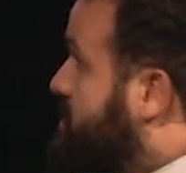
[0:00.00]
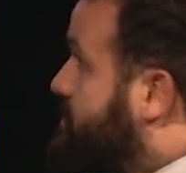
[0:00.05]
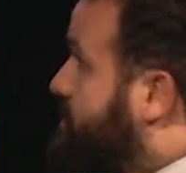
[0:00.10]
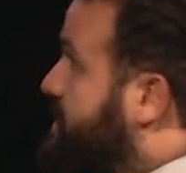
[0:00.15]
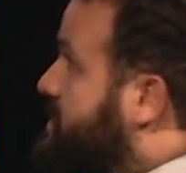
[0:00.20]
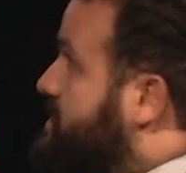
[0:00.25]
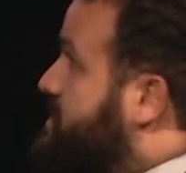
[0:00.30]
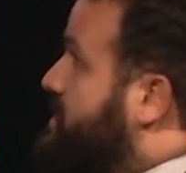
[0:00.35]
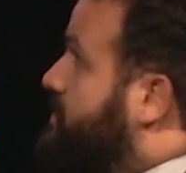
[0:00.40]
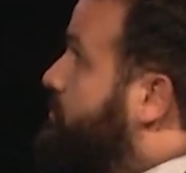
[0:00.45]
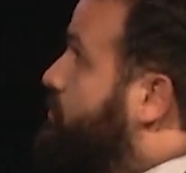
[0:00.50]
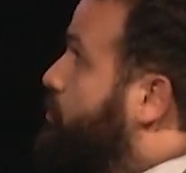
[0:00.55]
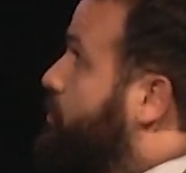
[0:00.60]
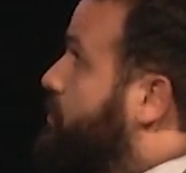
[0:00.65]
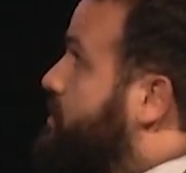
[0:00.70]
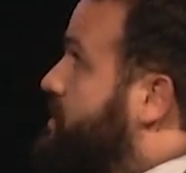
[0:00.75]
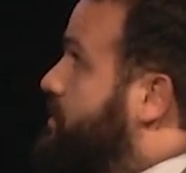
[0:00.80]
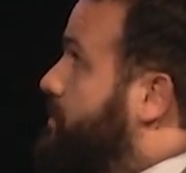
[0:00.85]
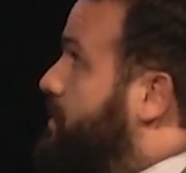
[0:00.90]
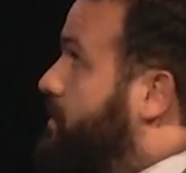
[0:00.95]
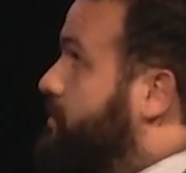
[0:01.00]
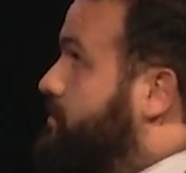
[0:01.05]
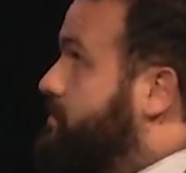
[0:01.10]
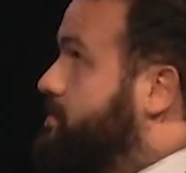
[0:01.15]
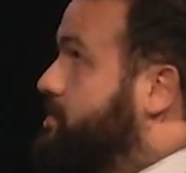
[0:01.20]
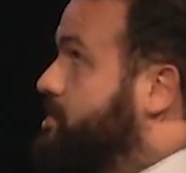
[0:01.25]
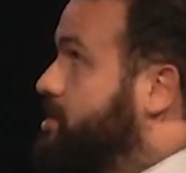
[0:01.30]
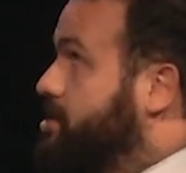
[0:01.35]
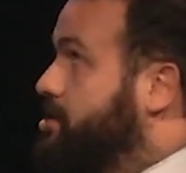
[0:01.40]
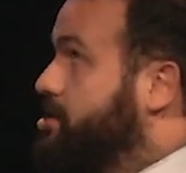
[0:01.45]
spend some word
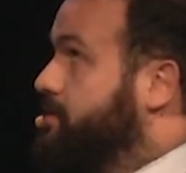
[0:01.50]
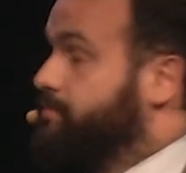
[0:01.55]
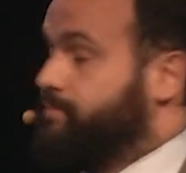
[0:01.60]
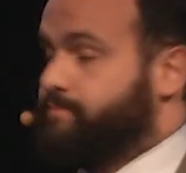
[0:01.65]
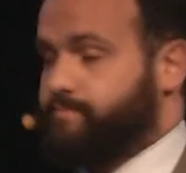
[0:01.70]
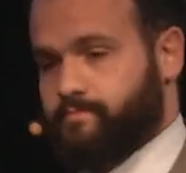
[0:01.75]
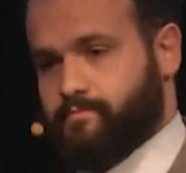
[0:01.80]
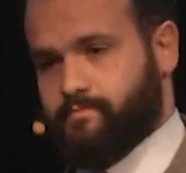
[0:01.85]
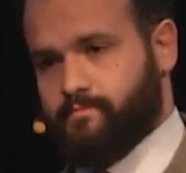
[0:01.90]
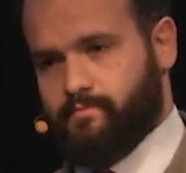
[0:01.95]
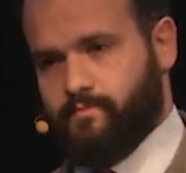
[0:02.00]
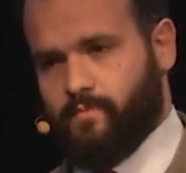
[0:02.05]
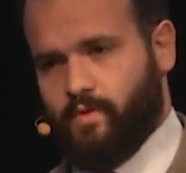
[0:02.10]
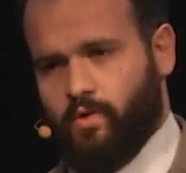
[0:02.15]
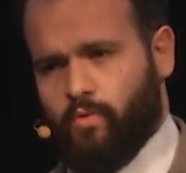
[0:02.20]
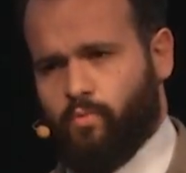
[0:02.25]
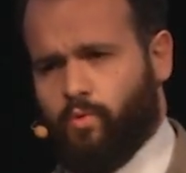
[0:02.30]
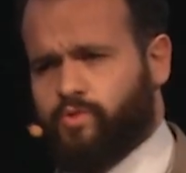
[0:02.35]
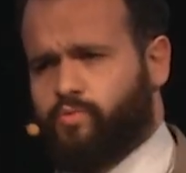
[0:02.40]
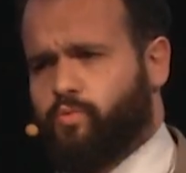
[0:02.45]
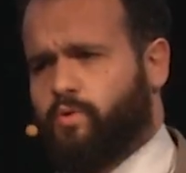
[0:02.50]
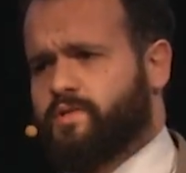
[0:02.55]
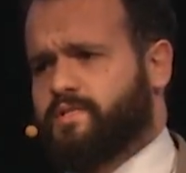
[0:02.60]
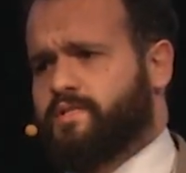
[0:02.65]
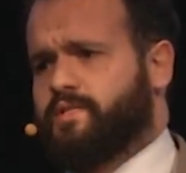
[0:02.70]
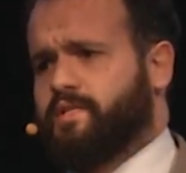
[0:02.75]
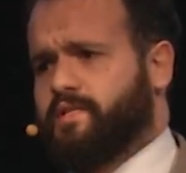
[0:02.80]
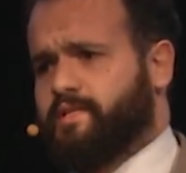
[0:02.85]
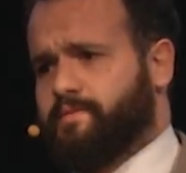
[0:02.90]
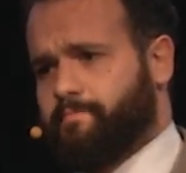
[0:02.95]
about what
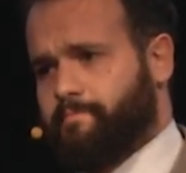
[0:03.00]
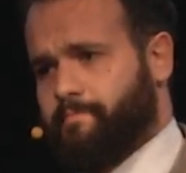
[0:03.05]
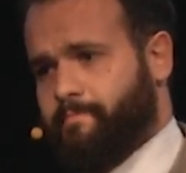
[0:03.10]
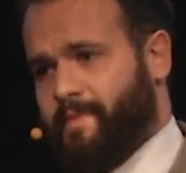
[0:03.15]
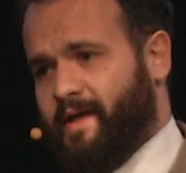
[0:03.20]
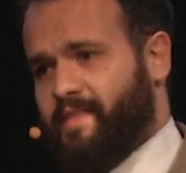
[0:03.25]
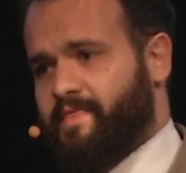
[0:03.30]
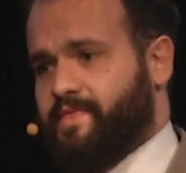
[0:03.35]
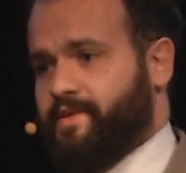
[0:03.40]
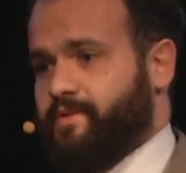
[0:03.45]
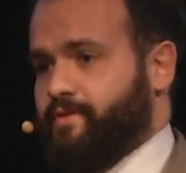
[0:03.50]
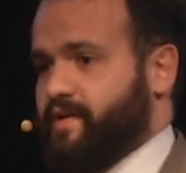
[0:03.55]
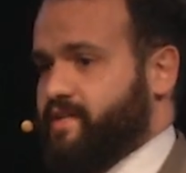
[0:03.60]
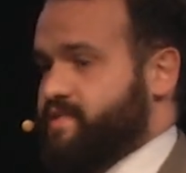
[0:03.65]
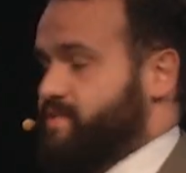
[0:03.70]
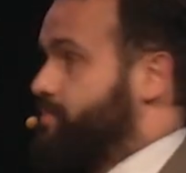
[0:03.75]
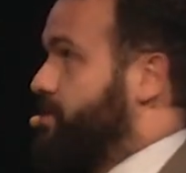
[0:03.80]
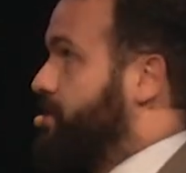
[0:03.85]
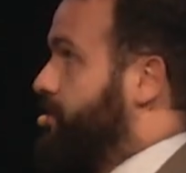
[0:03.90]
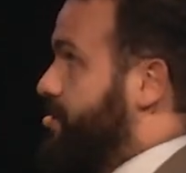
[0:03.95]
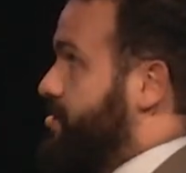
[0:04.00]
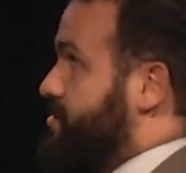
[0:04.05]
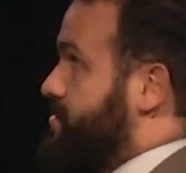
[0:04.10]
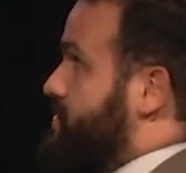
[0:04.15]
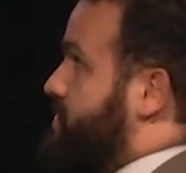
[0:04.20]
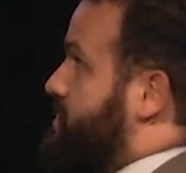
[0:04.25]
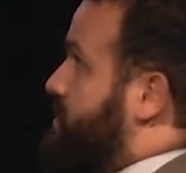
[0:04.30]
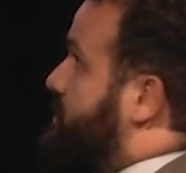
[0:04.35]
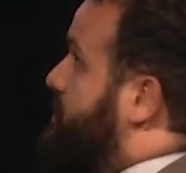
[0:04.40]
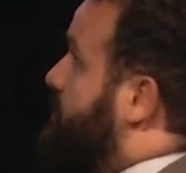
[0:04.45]
was the Pantheon
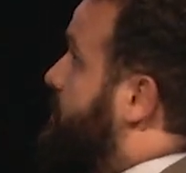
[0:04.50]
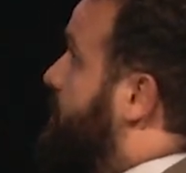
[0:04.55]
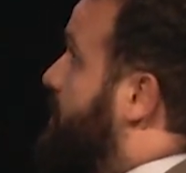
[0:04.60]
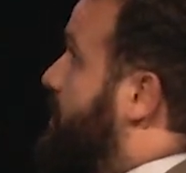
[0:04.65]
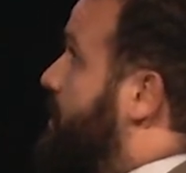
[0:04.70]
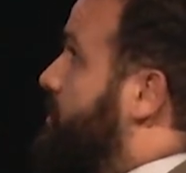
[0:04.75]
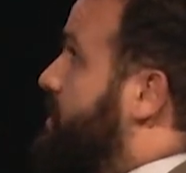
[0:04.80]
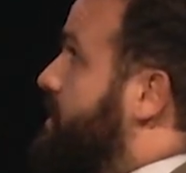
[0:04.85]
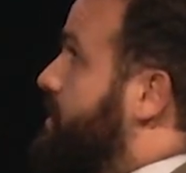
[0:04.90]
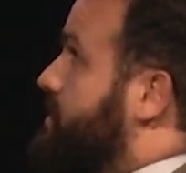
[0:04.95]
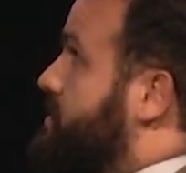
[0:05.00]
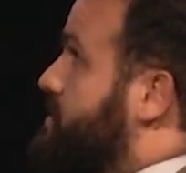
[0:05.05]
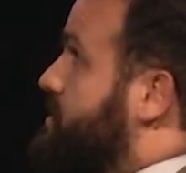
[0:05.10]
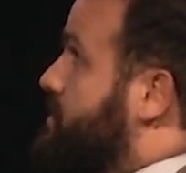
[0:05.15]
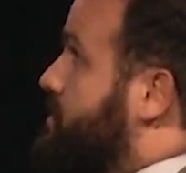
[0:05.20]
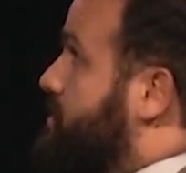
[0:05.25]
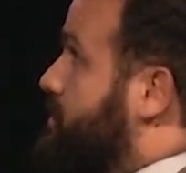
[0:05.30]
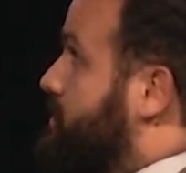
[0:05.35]
experience. I mean,